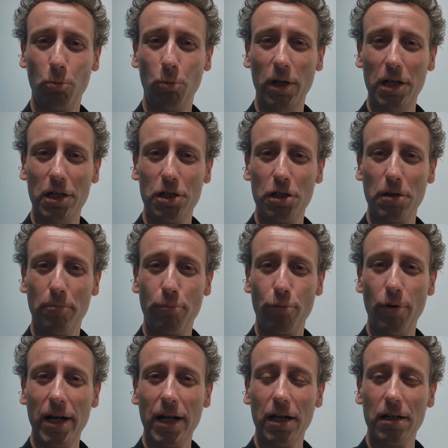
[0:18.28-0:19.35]
which
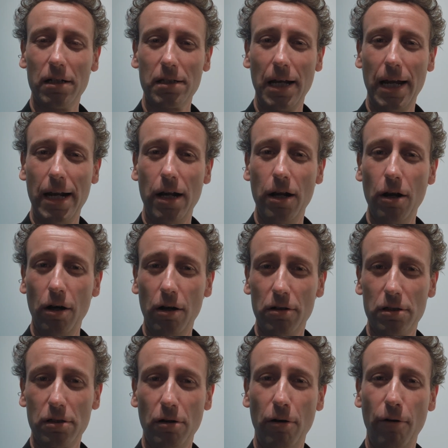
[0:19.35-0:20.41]
brings a lot
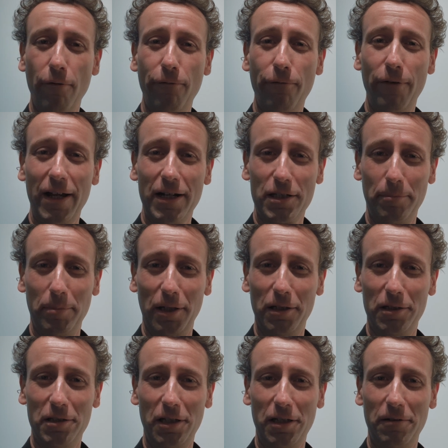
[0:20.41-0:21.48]
of flexibility.